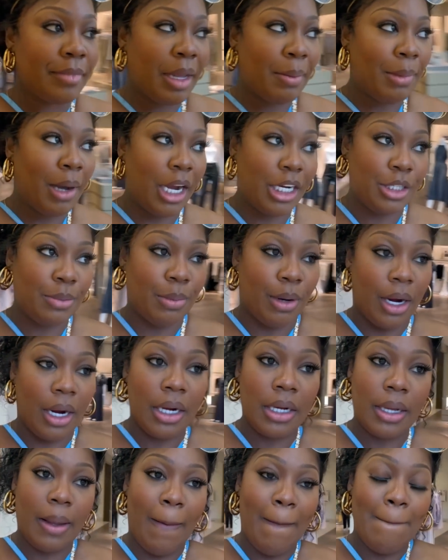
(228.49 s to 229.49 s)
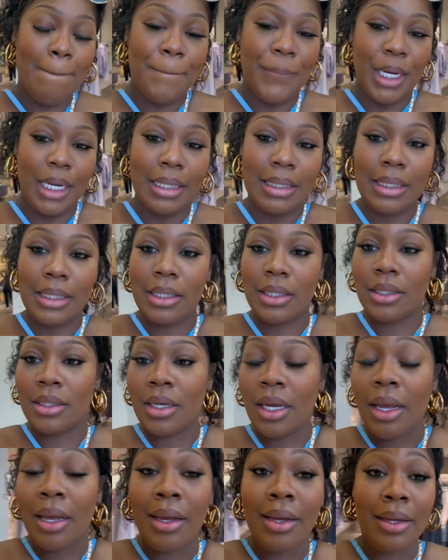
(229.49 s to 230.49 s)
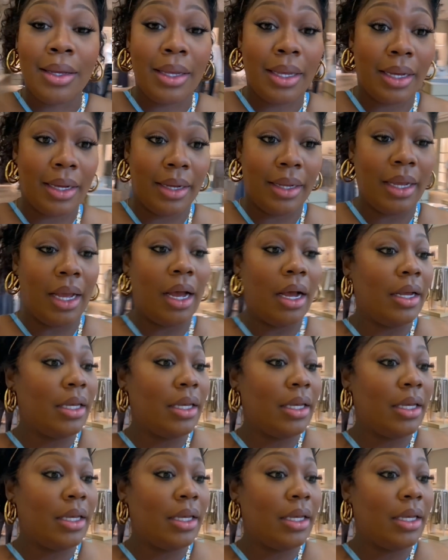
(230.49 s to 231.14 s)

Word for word: Poshmark. But yeah, y'all,